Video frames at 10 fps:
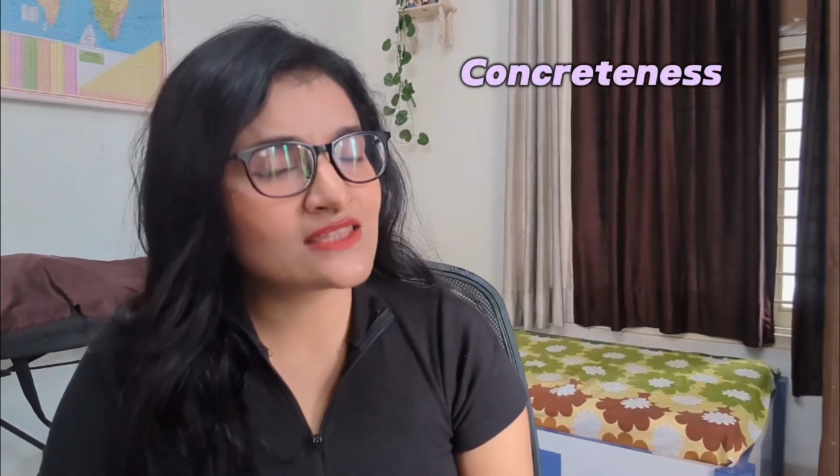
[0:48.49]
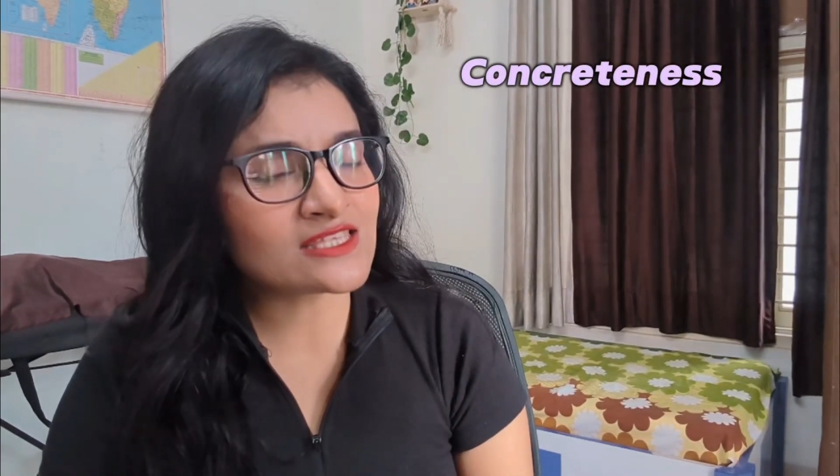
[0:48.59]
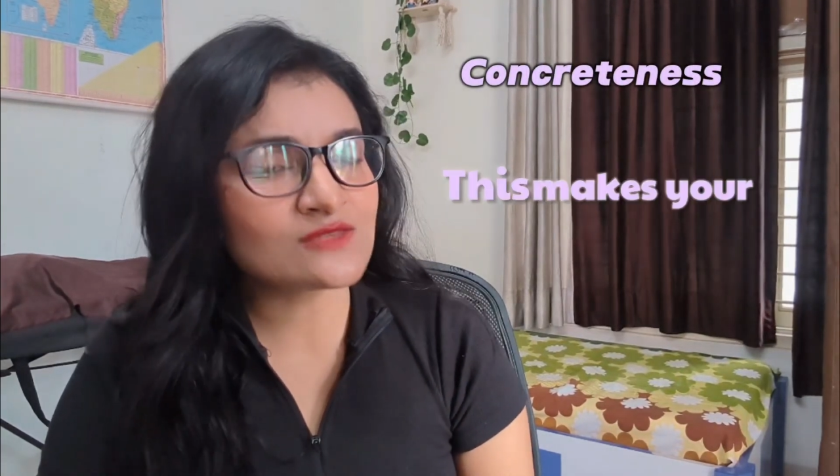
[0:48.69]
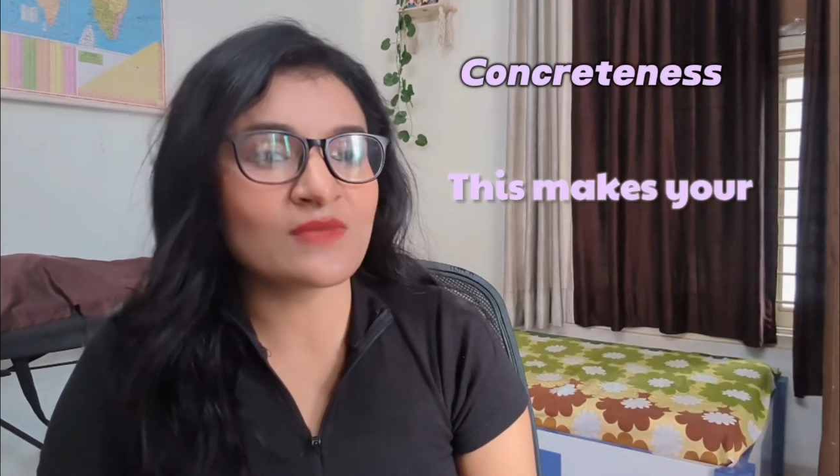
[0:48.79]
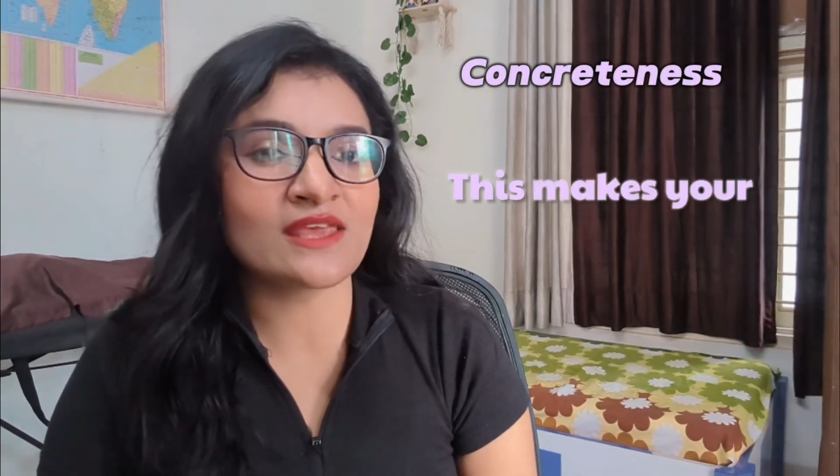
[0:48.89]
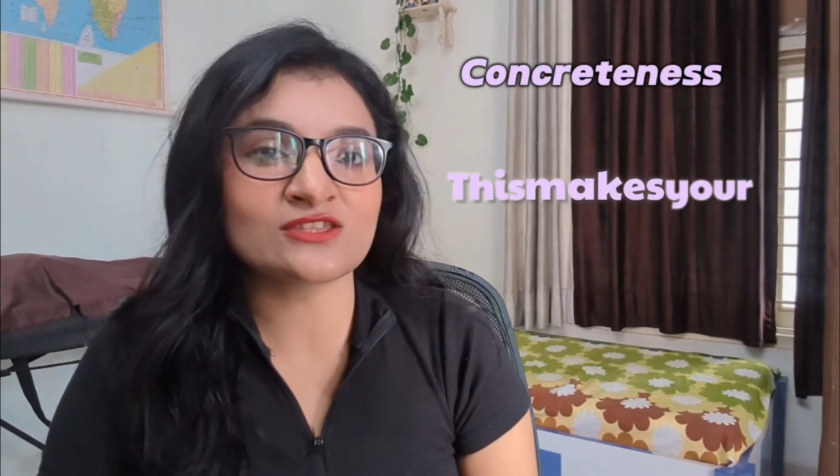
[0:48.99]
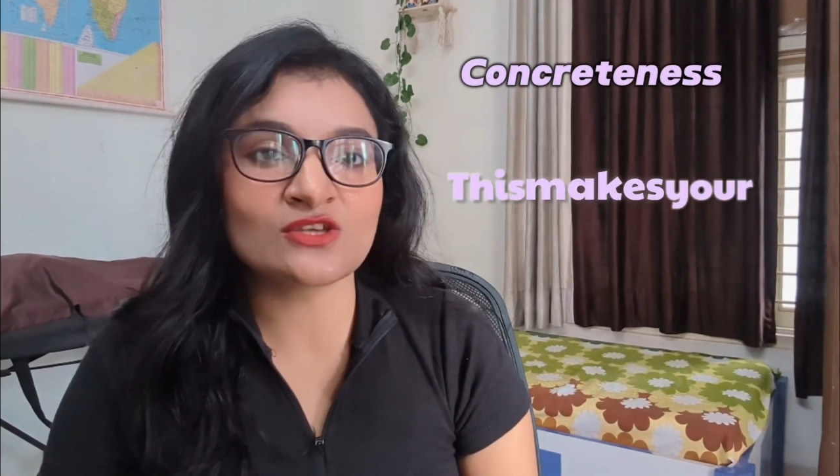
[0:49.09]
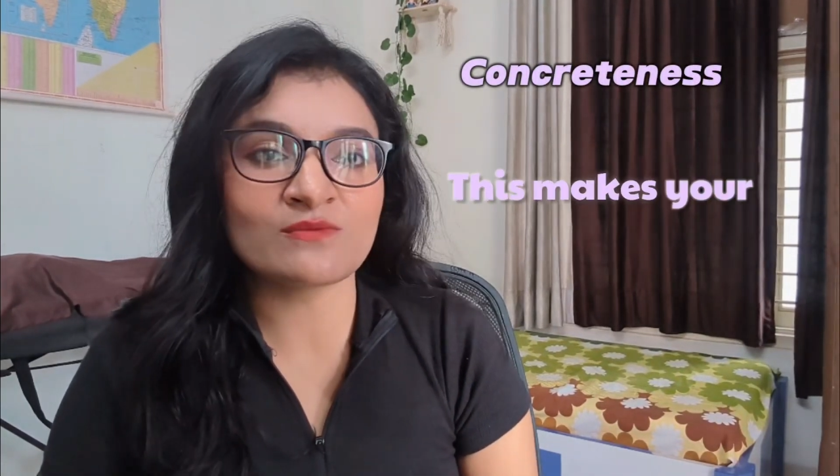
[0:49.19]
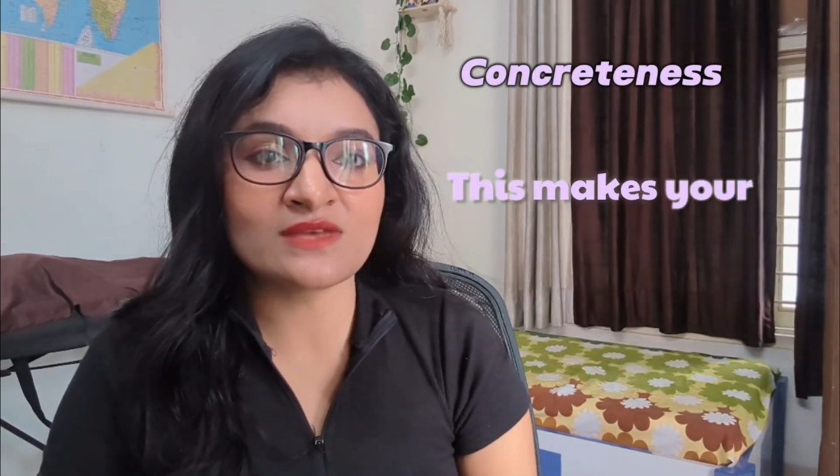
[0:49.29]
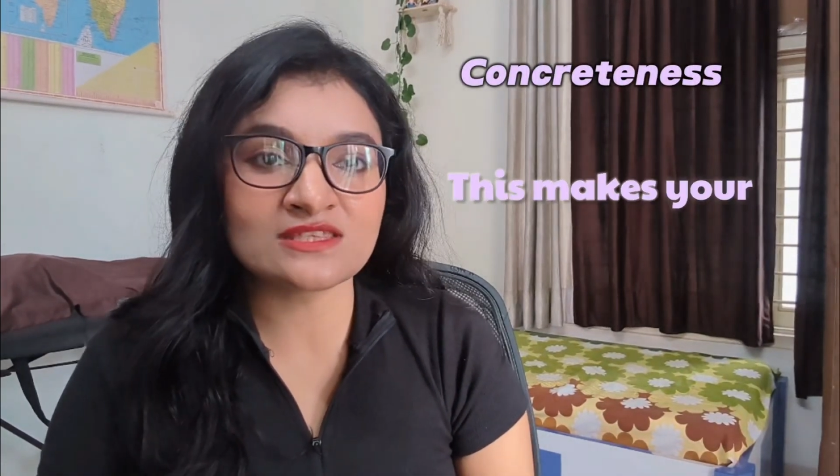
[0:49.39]
This
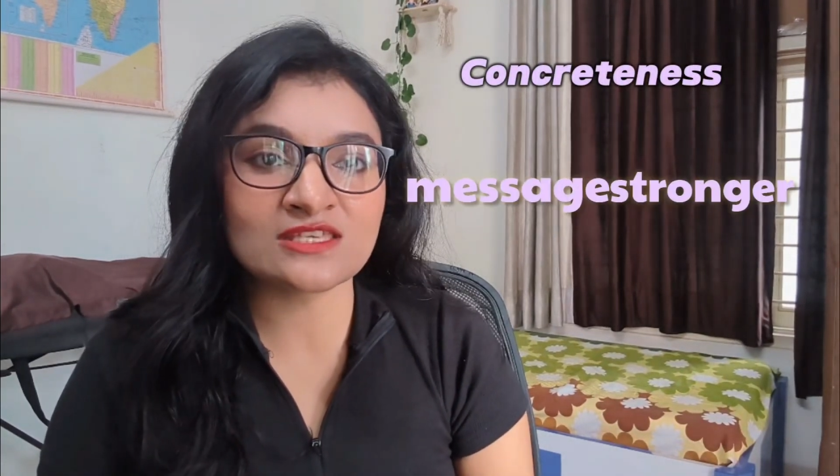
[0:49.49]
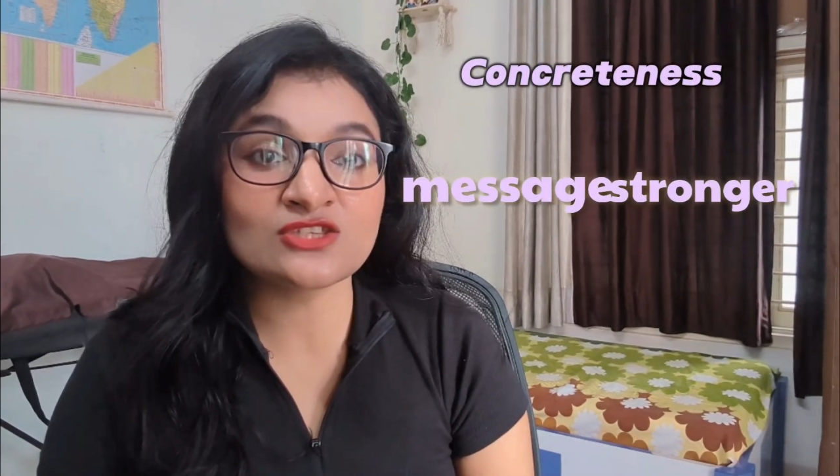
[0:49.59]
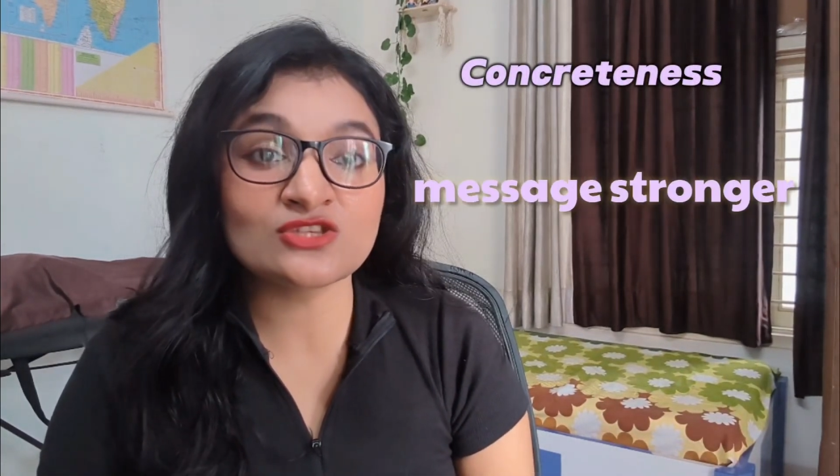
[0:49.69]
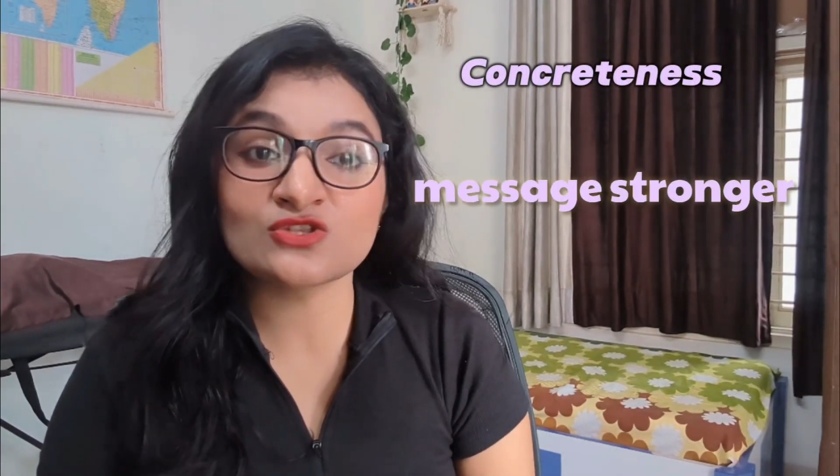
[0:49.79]
makes your message